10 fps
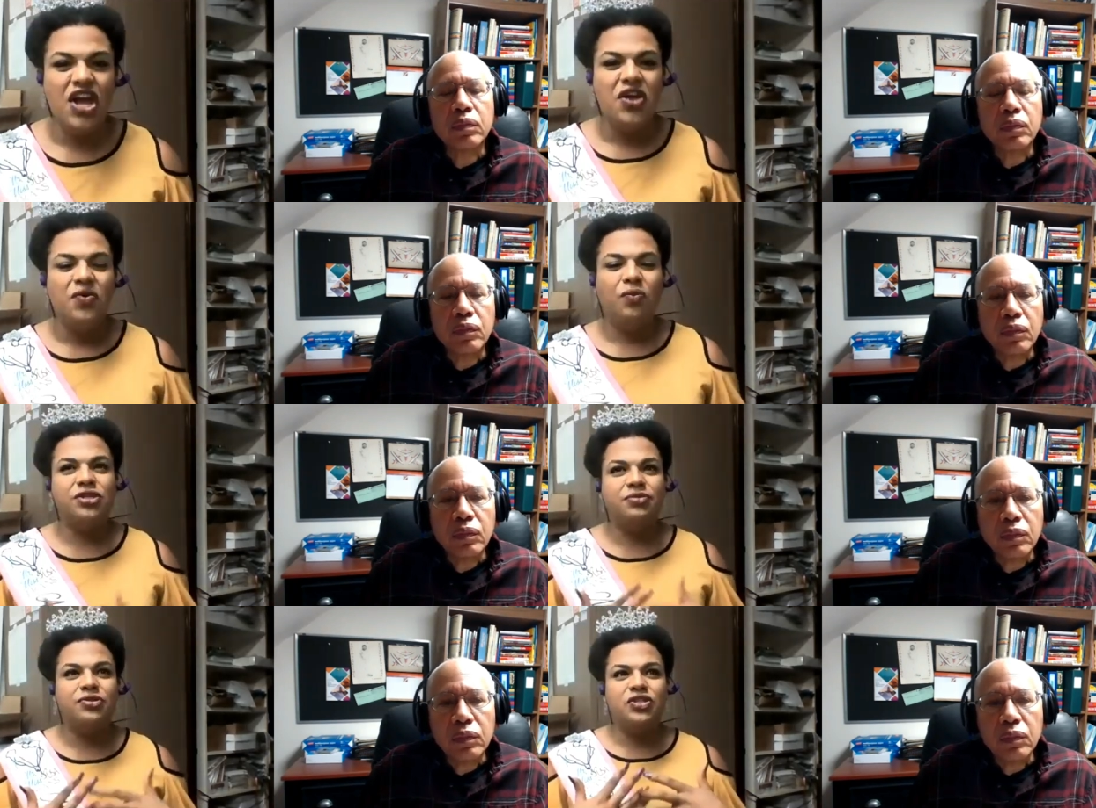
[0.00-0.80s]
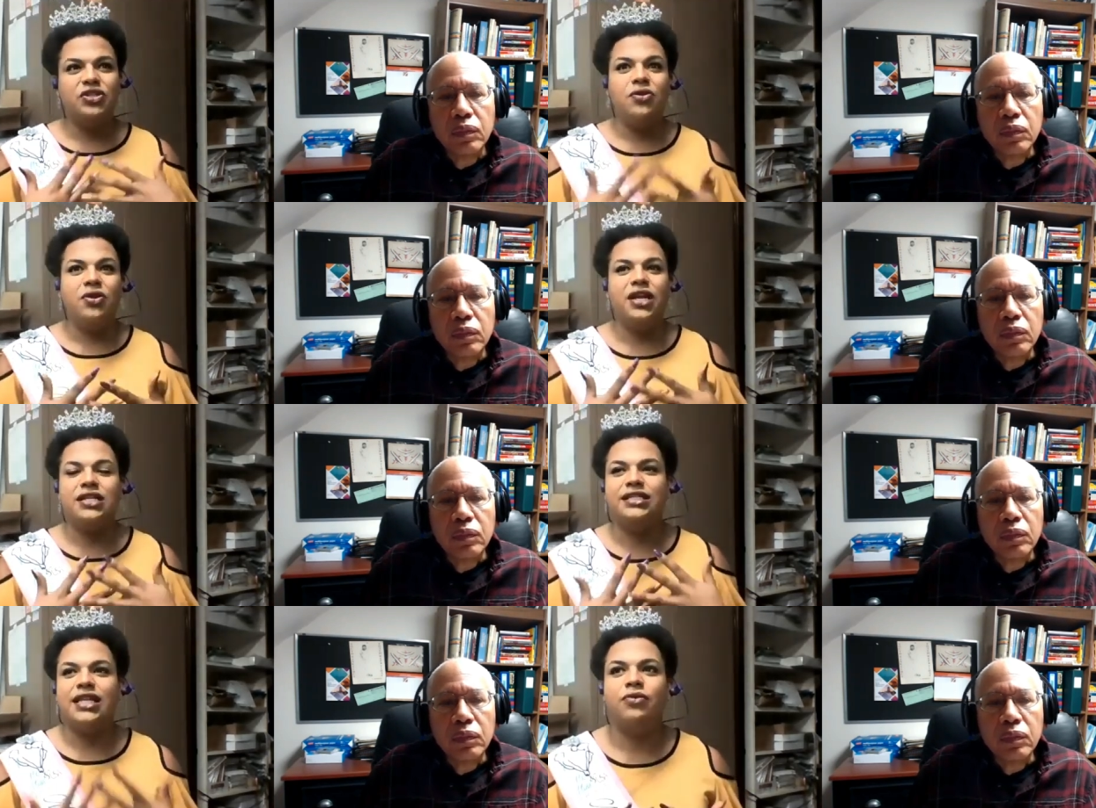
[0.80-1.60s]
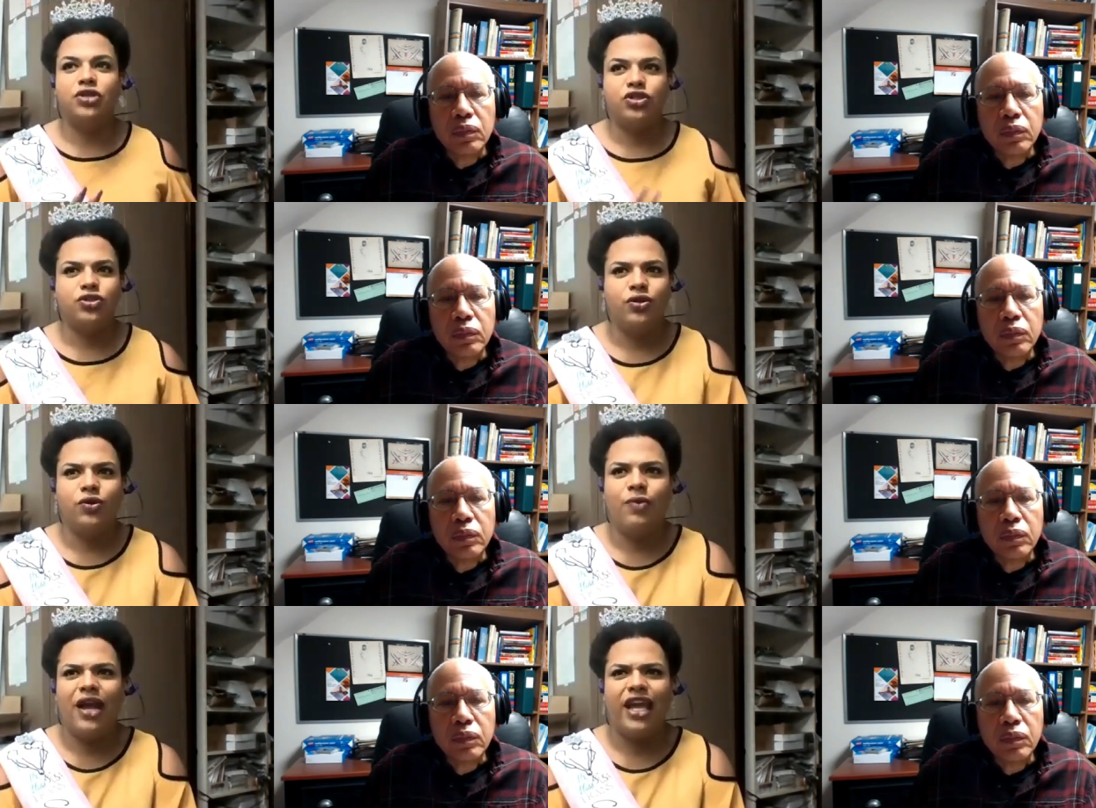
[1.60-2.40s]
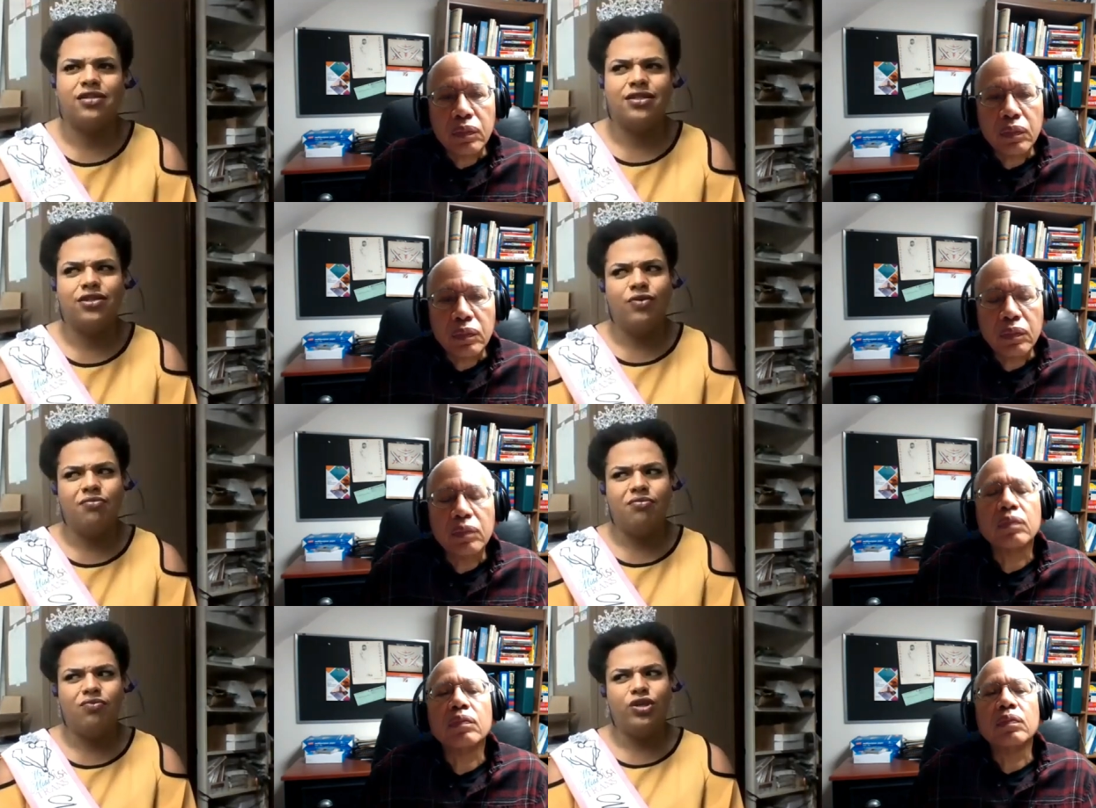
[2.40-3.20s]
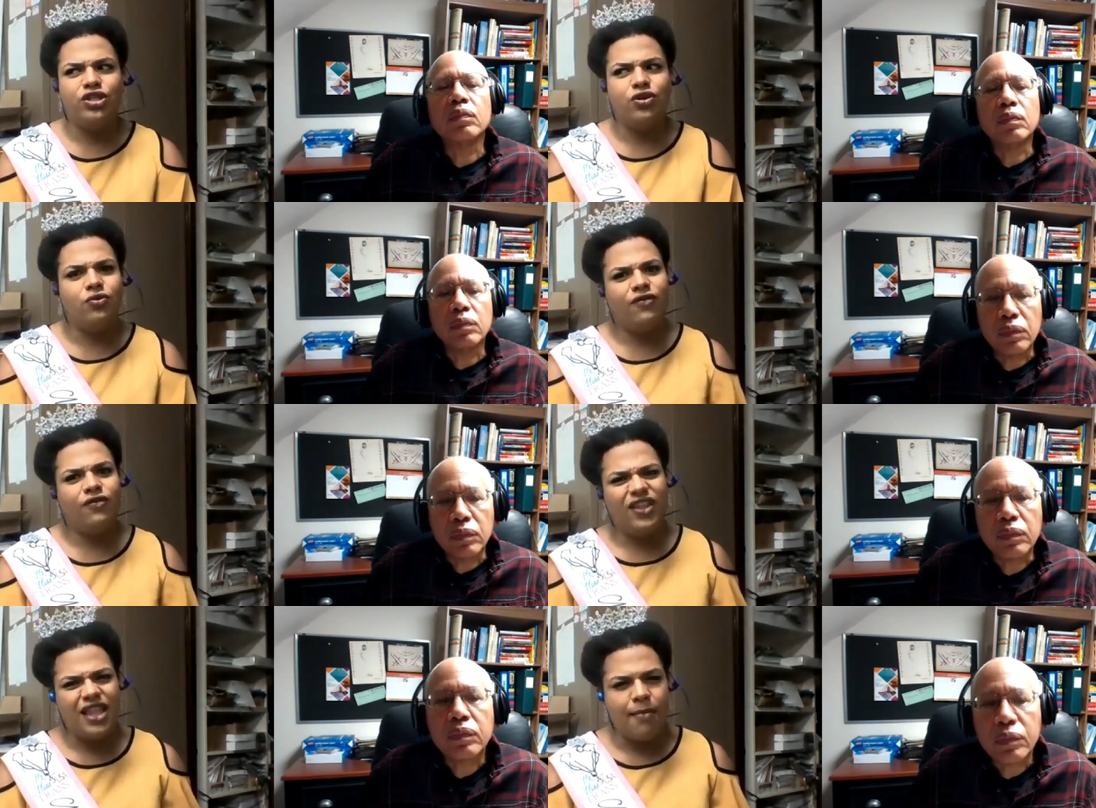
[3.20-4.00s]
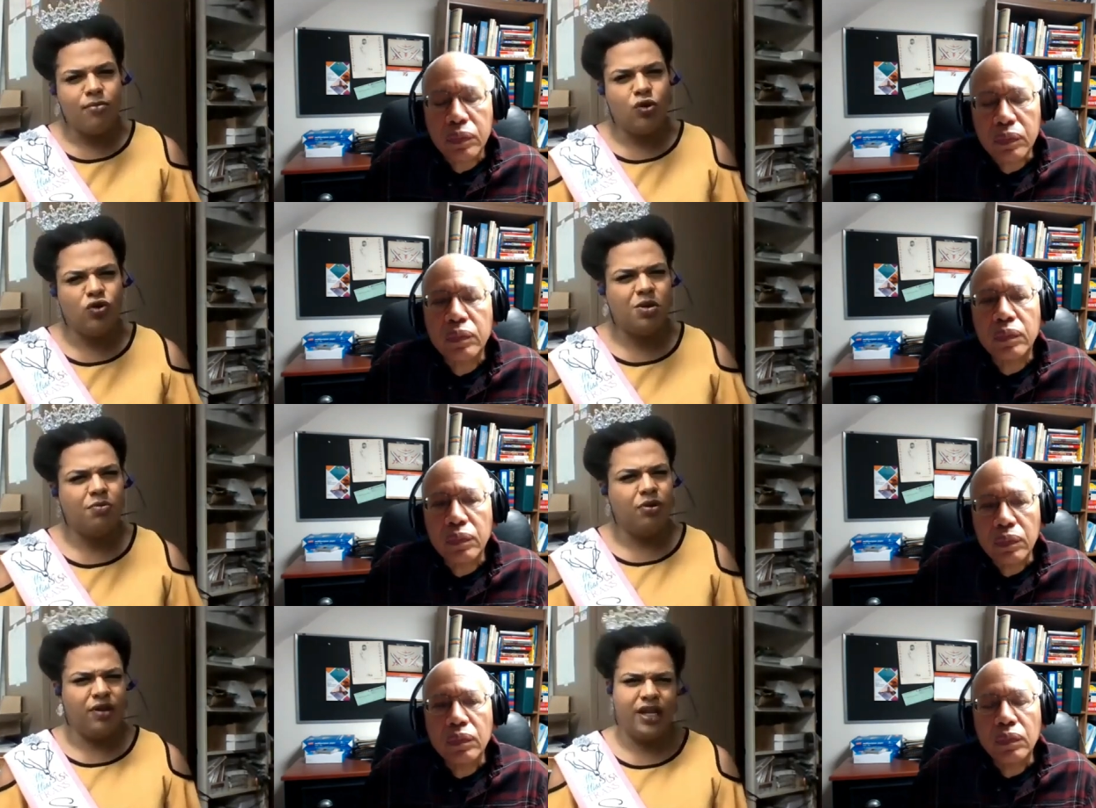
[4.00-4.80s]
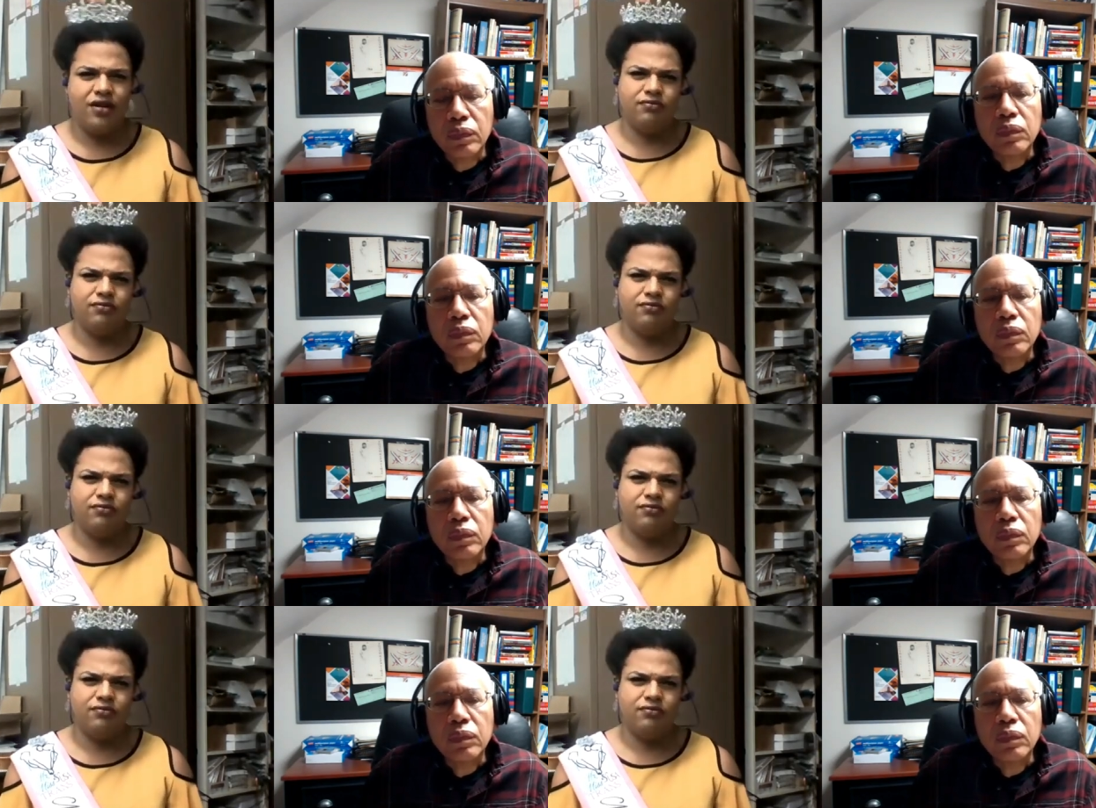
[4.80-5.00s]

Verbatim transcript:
Speaker 1: We're supposed to look and sound a certain way. And so when we don't fit that mold, people are like,